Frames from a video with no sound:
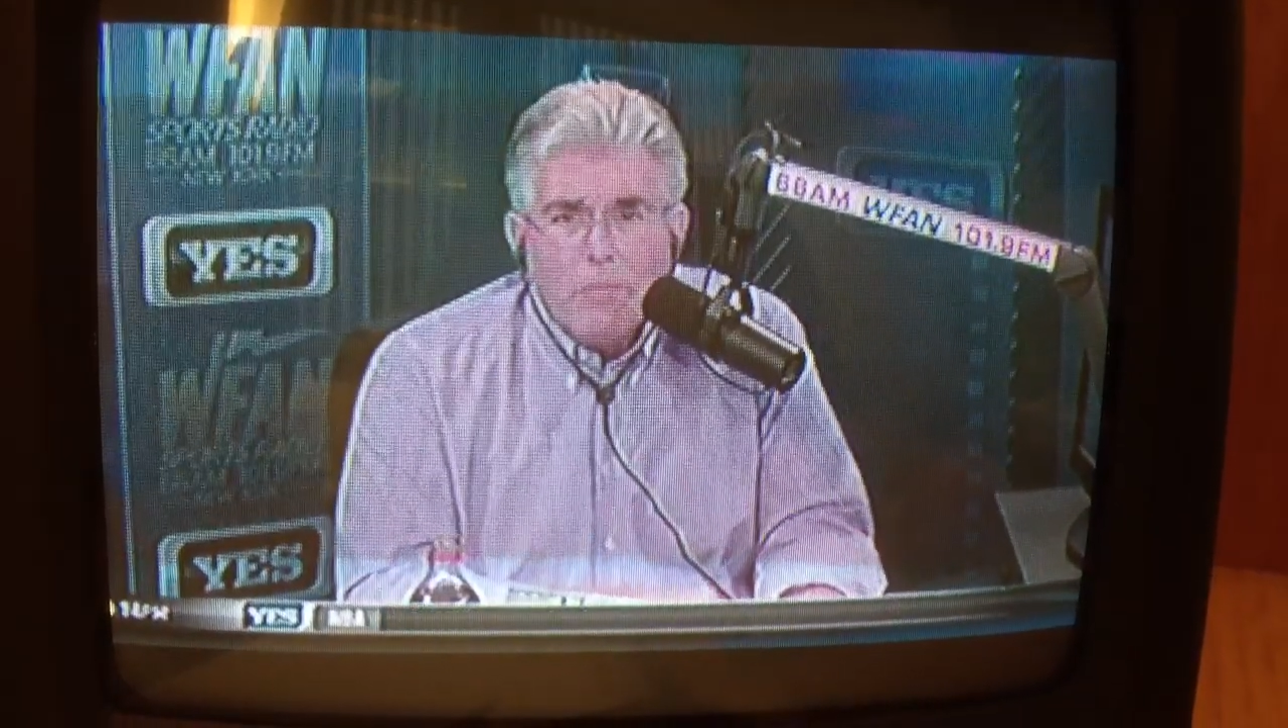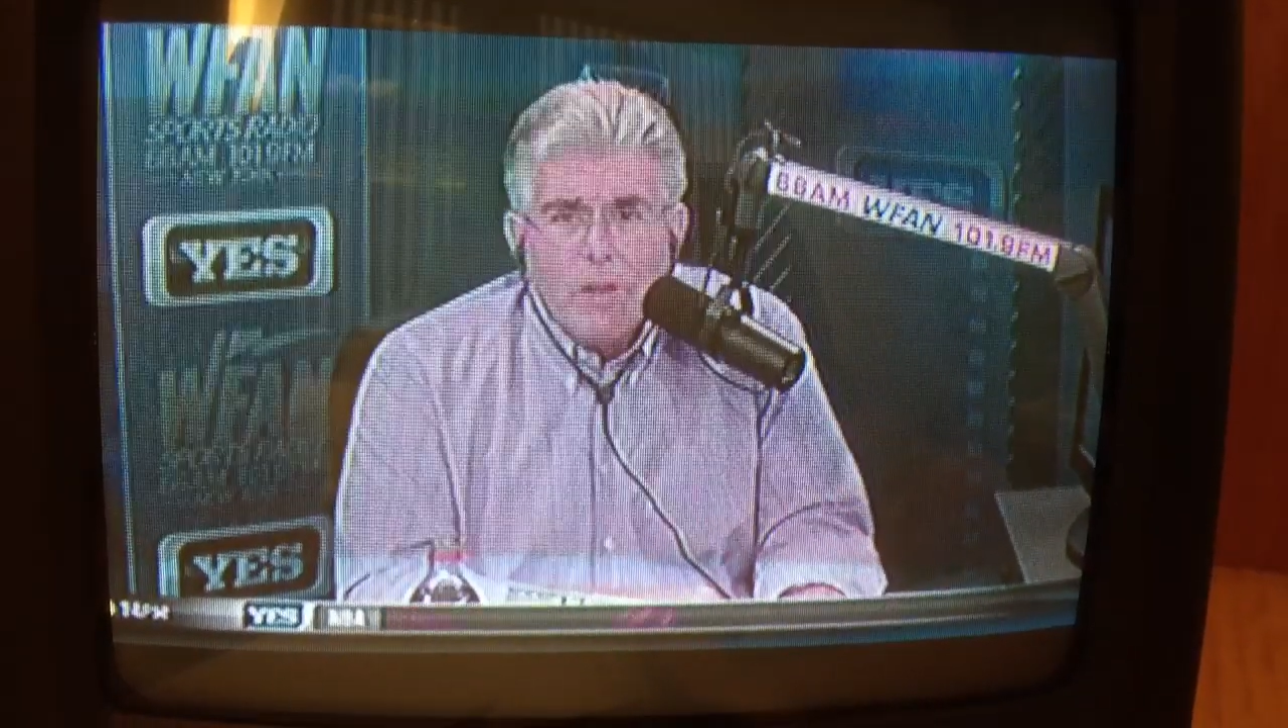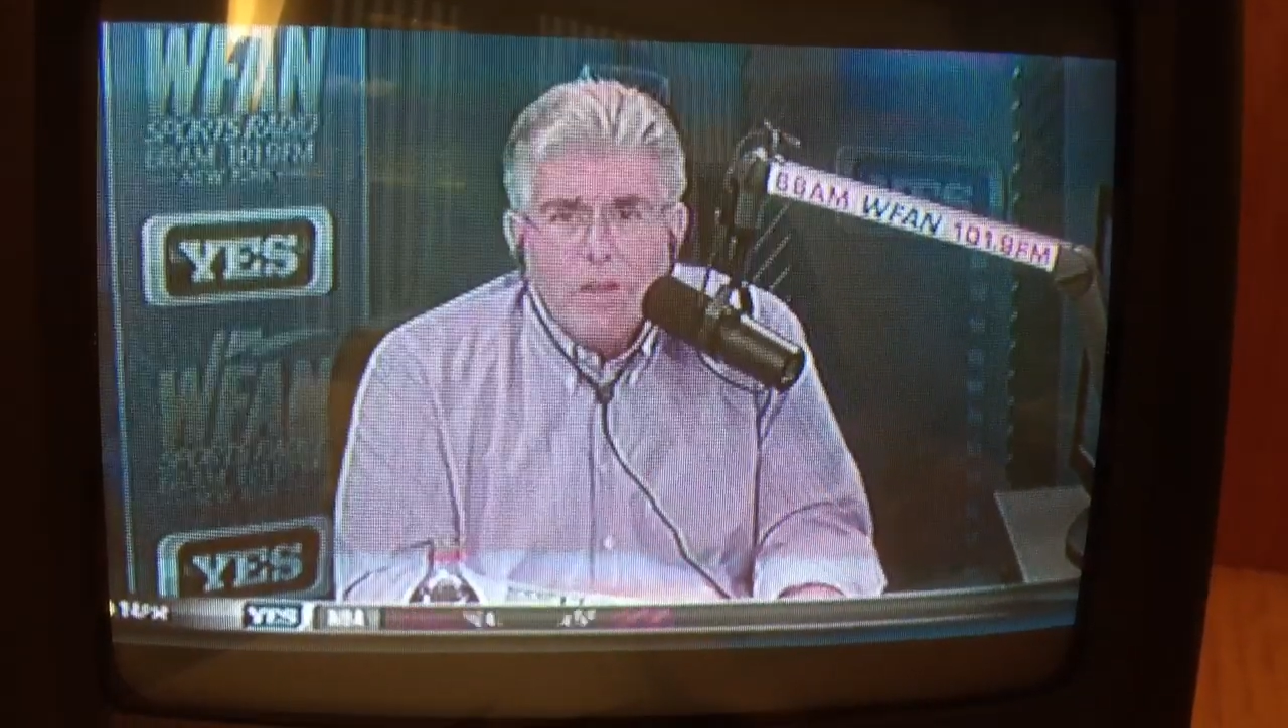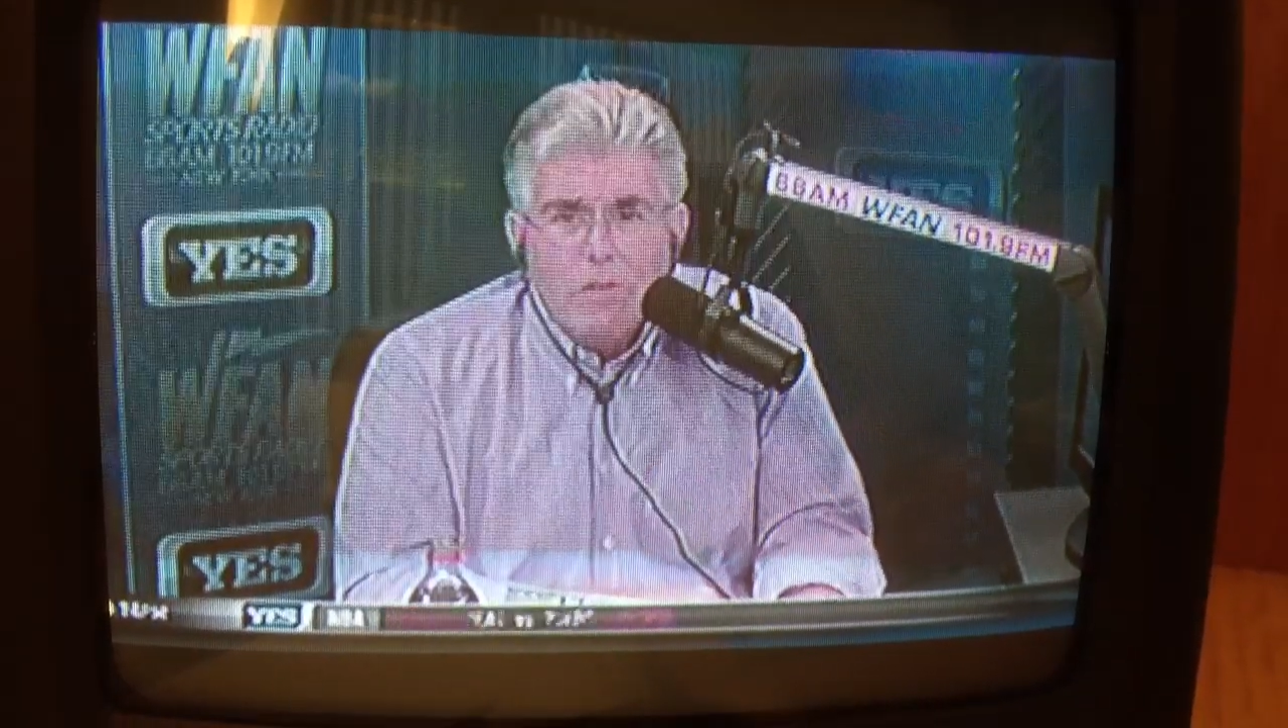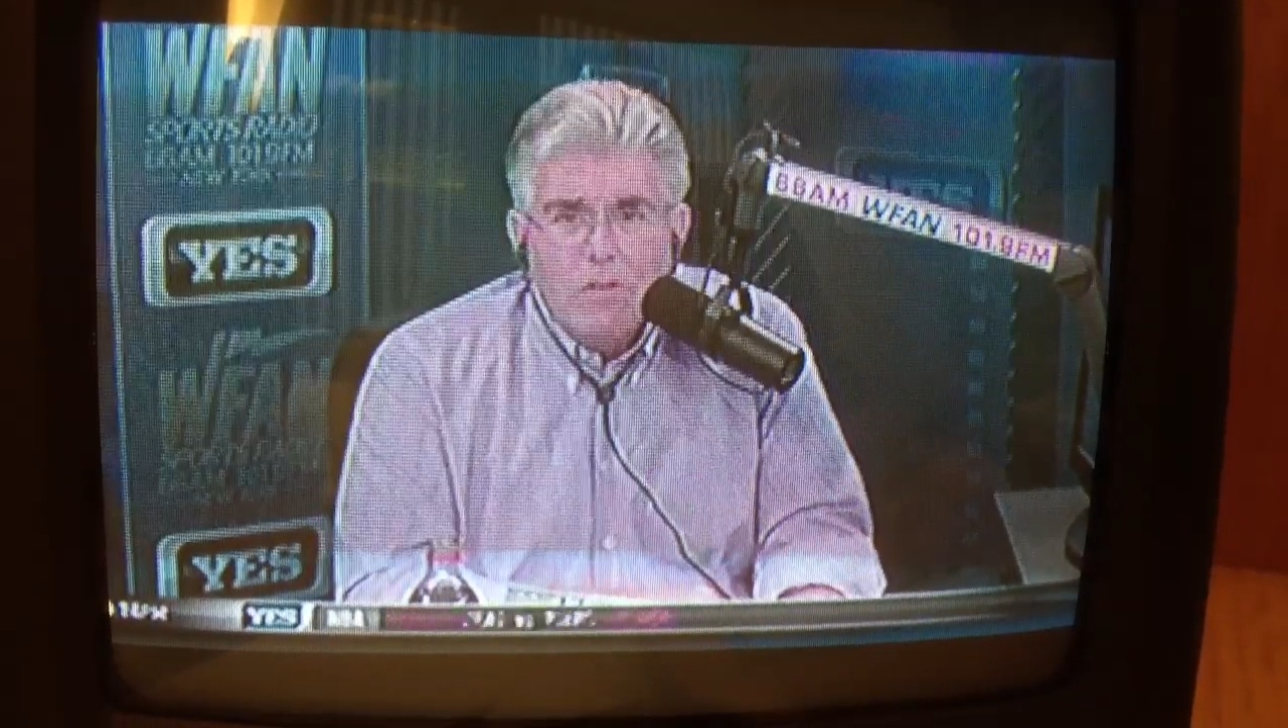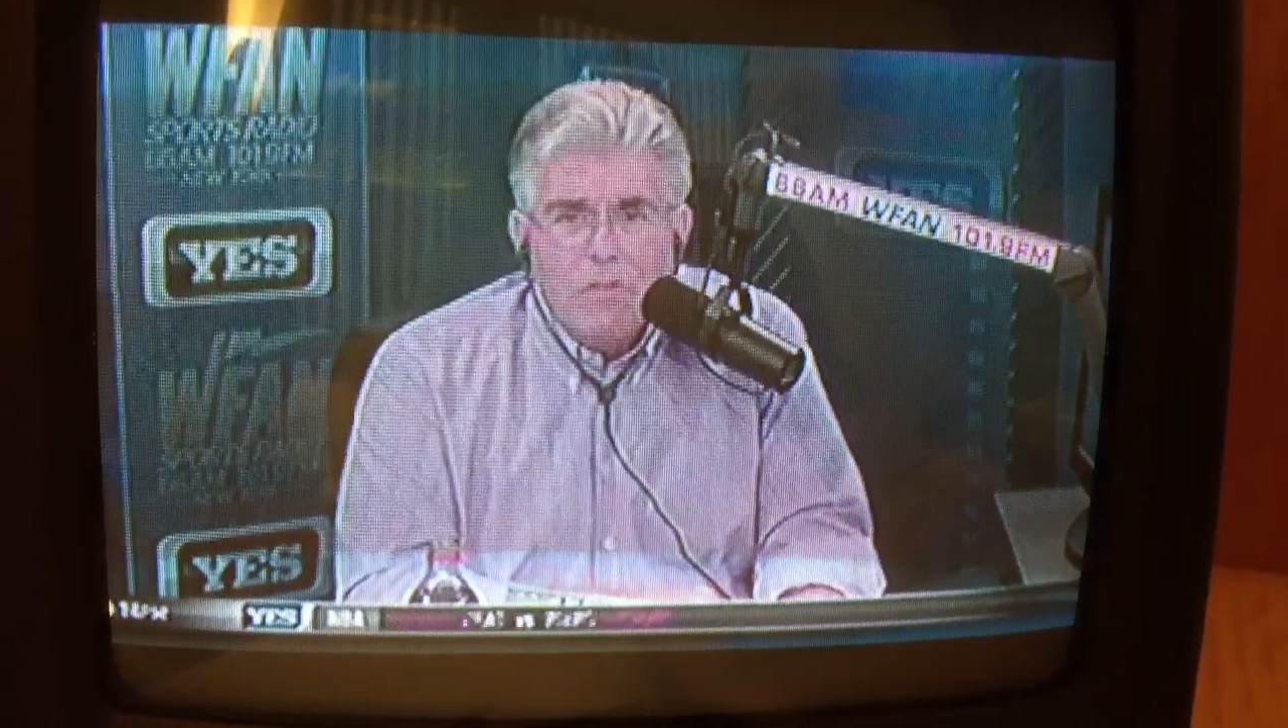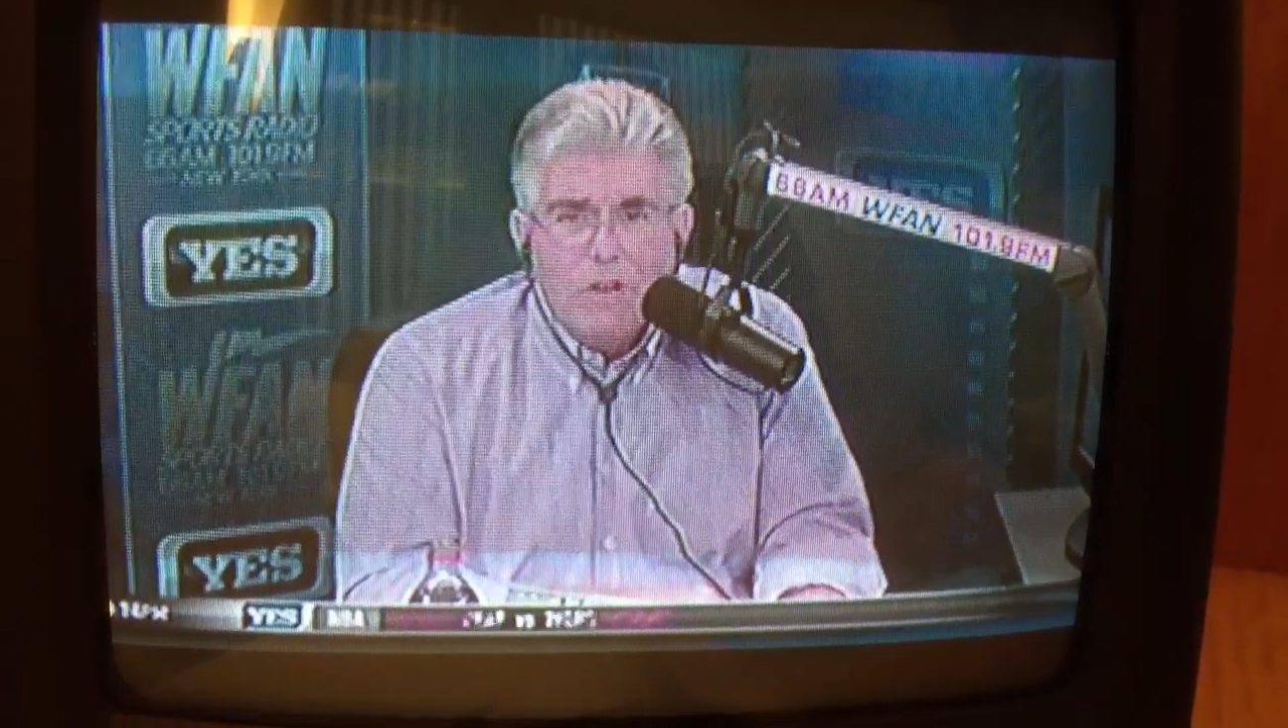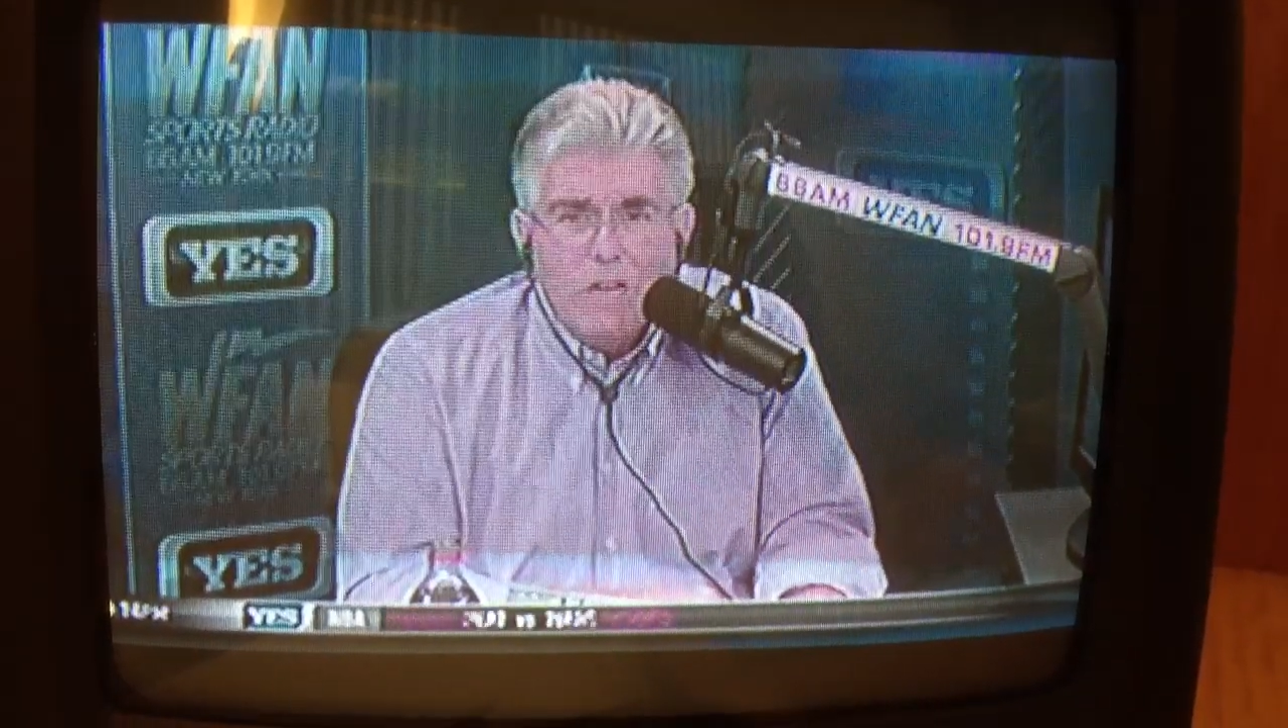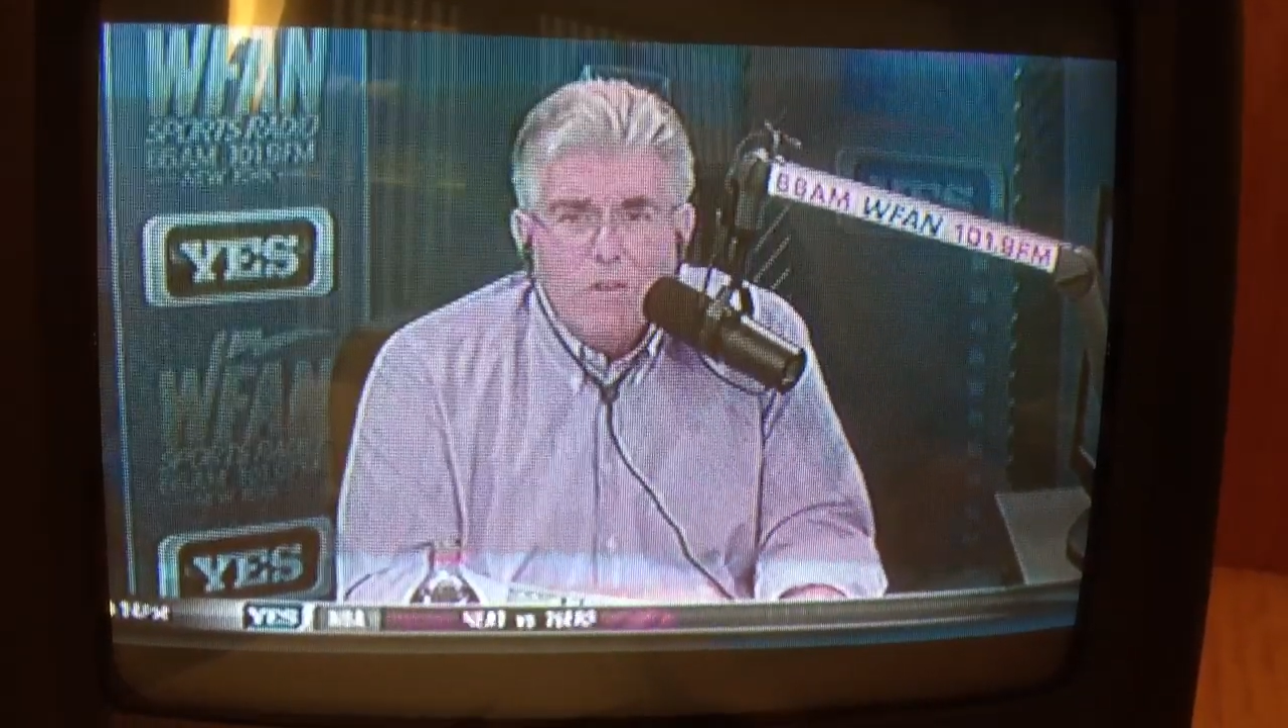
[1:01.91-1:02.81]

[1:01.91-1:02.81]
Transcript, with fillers: And then we'll find out